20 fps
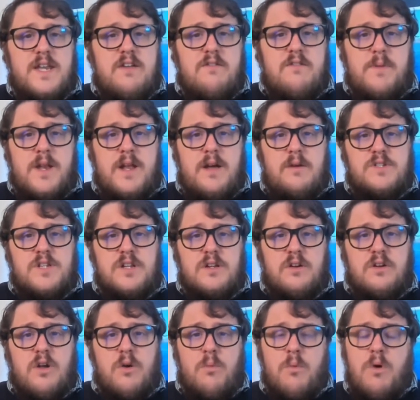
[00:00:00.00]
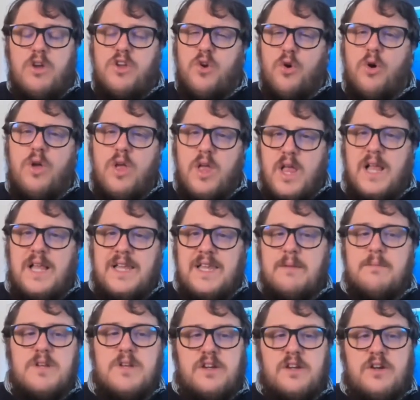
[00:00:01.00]
have been able to look at what your
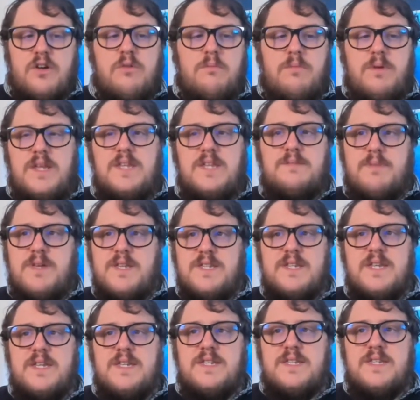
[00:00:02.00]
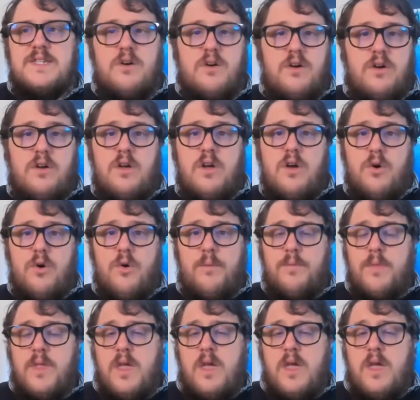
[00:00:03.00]
limited company's business or
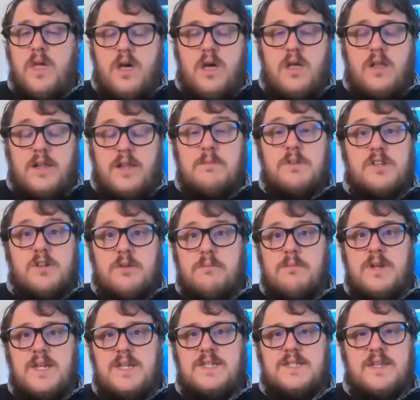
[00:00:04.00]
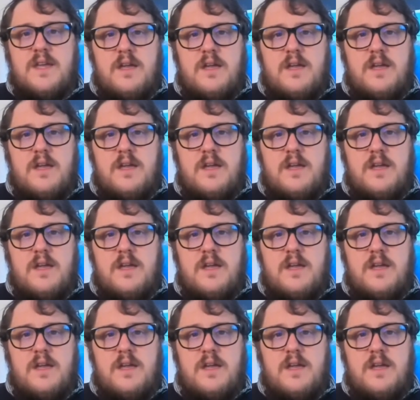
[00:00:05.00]
limited company's